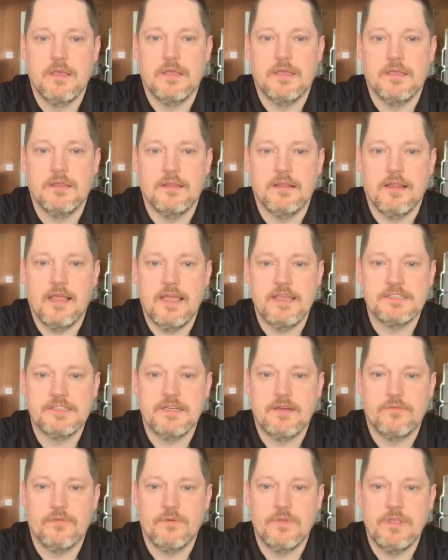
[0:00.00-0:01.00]
In the last
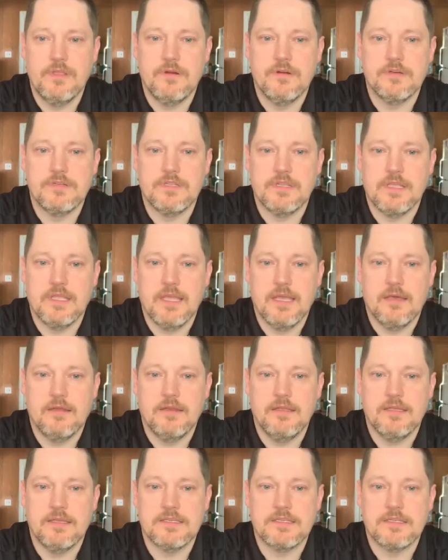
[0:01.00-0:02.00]
several years, the
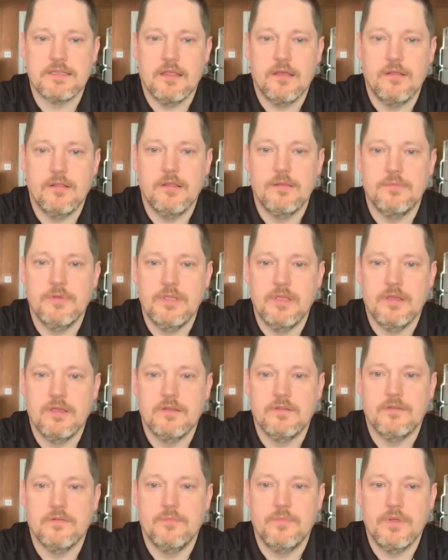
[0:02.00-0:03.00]
county has slowly
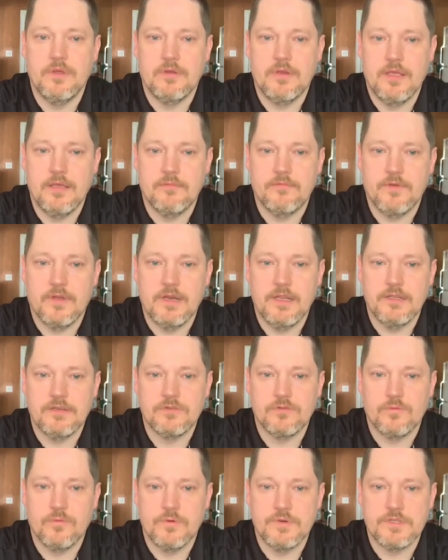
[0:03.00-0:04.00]
begun to build up
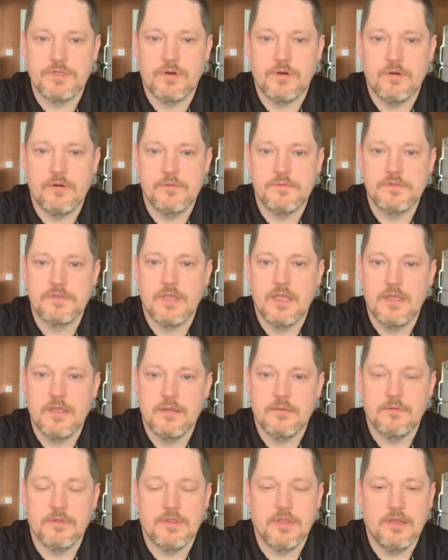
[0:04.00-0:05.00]
financial reserves,
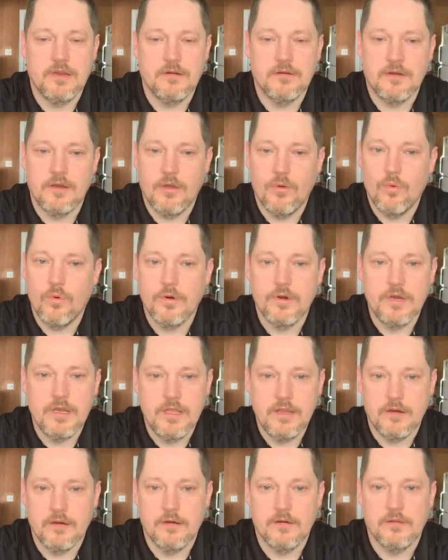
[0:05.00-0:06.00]
but they are nowhere
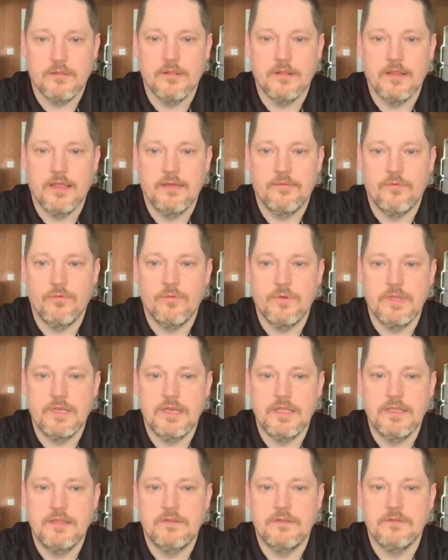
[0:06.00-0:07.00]
near the level we
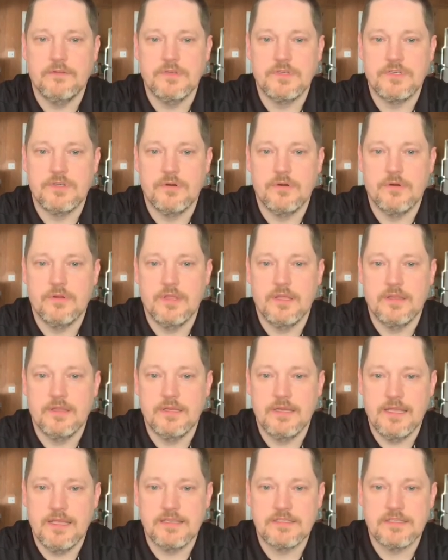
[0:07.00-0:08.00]
need to ensure that
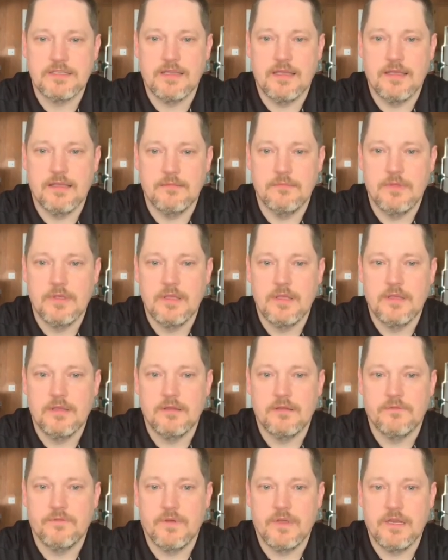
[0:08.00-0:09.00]
the next time
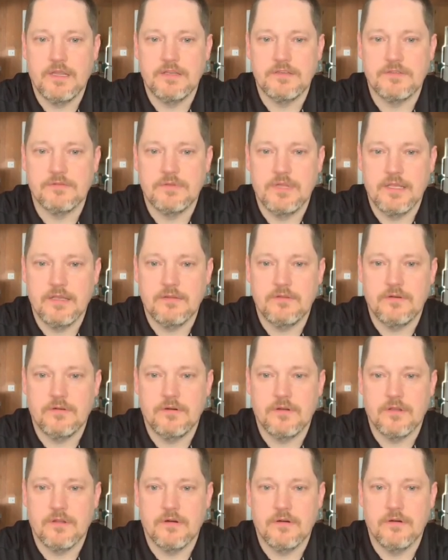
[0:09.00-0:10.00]
a financial
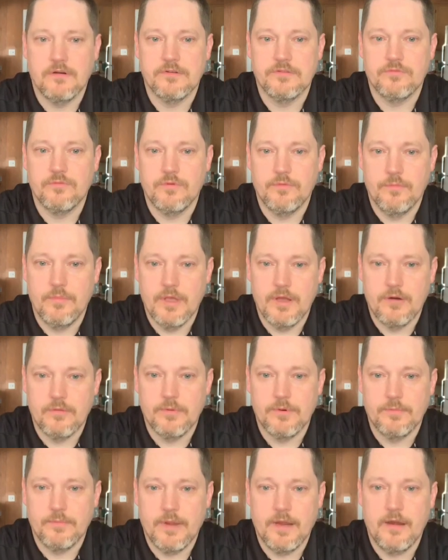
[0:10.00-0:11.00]
downturn occurs, we're better
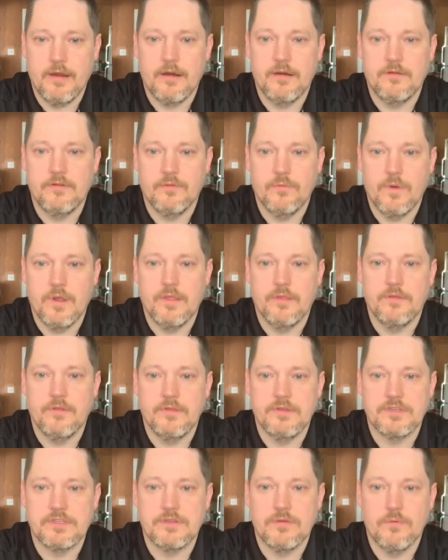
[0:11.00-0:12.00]
prepared to weather
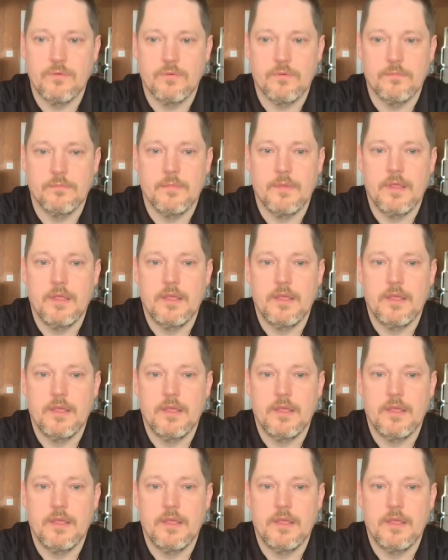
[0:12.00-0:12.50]
the storm.